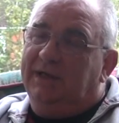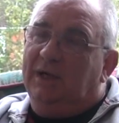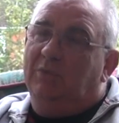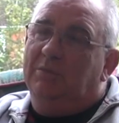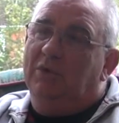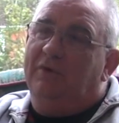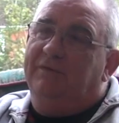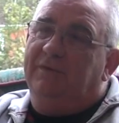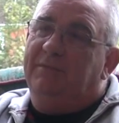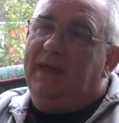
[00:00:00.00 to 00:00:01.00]
Then we
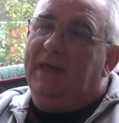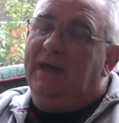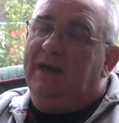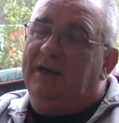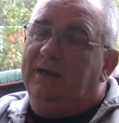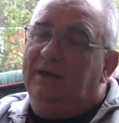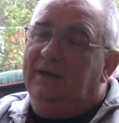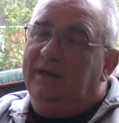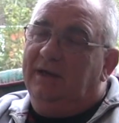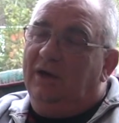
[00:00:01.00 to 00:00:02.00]
moved from there,
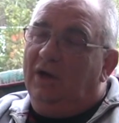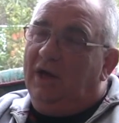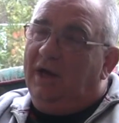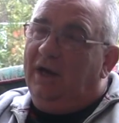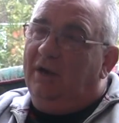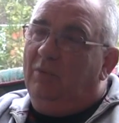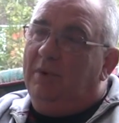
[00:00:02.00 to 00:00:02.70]
and